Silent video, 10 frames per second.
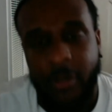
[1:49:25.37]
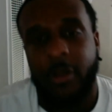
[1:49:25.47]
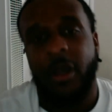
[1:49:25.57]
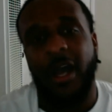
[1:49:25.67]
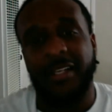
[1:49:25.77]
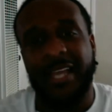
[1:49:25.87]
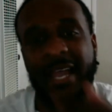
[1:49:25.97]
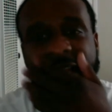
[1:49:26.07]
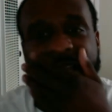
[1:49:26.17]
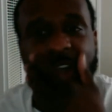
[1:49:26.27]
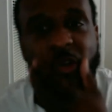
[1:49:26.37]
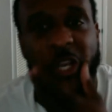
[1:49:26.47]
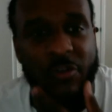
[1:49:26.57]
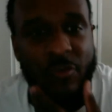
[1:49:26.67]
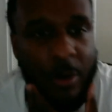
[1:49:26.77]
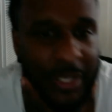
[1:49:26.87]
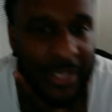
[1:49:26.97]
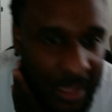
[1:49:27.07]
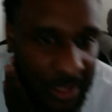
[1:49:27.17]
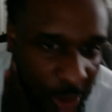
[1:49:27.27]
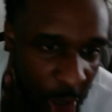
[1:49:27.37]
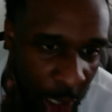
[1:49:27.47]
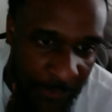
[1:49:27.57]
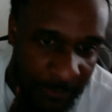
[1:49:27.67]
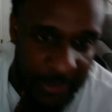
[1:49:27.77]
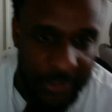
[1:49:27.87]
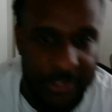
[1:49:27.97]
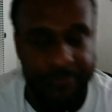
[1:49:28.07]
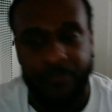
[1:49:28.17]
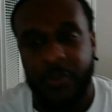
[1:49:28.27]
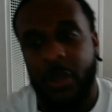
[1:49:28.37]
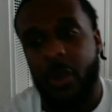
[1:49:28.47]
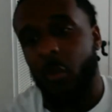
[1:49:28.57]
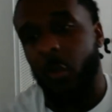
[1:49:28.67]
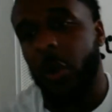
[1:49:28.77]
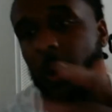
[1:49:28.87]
Attacking the Greek and Roman calendar arguments. We're going